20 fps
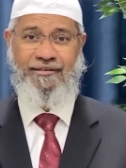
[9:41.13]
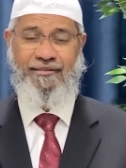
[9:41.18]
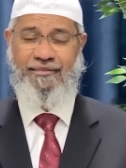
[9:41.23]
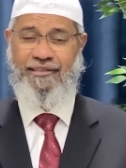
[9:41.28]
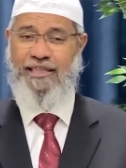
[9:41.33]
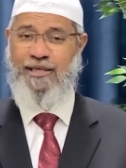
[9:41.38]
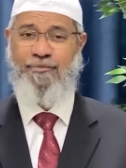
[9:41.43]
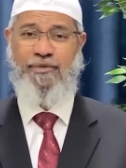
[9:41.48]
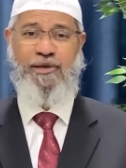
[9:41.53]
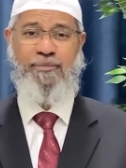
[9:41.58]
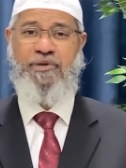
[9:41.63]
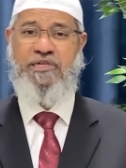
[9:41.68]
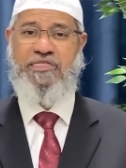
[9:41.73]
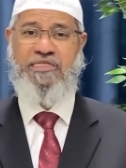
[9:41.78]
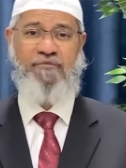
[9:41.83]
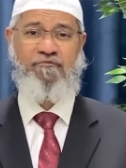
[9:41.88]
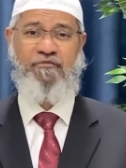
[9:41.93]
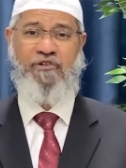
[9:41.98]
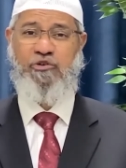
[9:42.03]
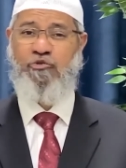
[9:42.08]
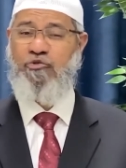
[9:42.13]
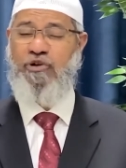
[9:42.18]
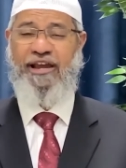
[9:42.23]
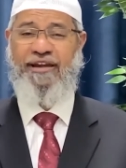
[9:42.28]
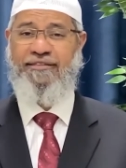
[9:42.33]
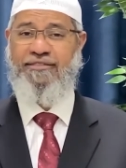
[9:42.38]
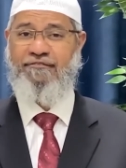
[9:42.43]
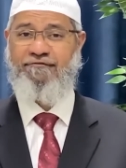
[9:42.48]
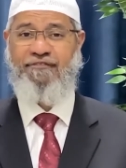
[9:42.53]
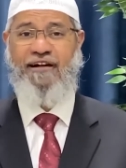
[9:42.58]
There may be someone who
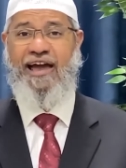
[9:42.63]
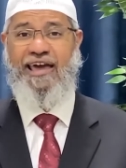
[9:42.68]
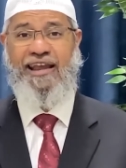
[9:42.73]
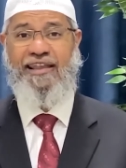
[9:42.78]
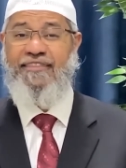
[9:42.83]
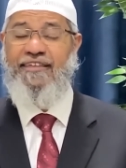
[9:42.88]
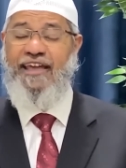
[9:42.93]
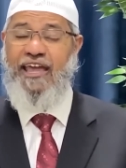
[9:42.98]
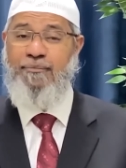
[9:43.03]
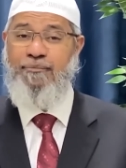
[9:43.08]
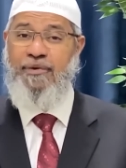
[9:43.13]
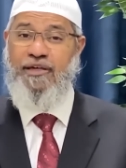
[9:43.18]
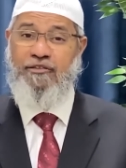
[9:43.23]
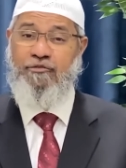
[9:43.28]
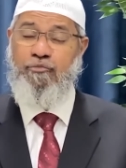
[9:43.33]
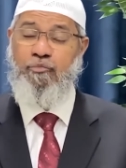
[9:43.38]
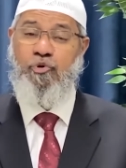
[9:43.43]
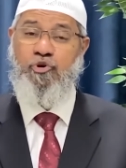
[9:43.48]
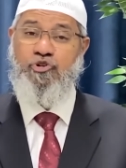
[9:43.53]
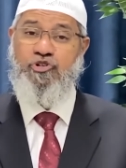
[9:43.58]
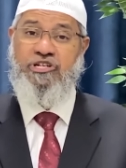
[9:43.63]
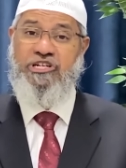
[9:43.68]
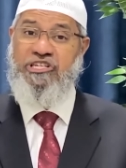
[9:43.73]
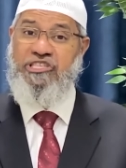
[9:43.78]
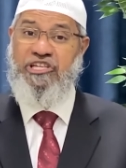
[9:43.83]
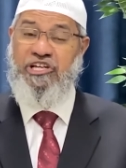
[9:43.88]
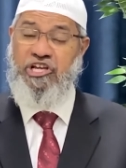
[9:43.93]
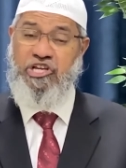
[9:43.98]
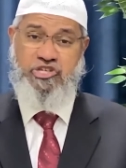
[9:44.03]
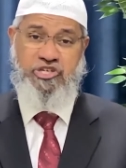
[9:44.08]
lights a fire and there can be explosion in
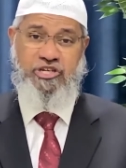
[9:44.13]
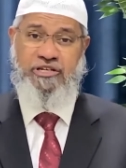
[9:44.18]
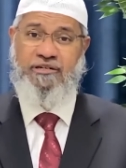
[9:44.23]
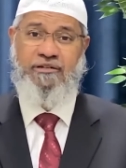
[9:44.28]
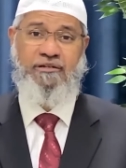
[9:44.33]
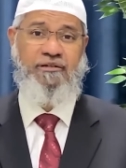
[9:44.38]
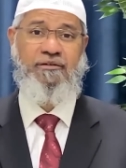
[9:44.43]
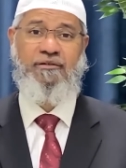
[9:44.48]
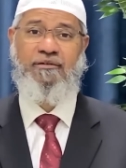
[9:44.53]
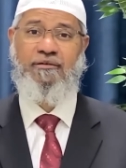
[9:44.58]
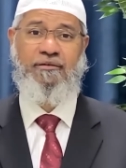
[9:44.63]
the kitchen.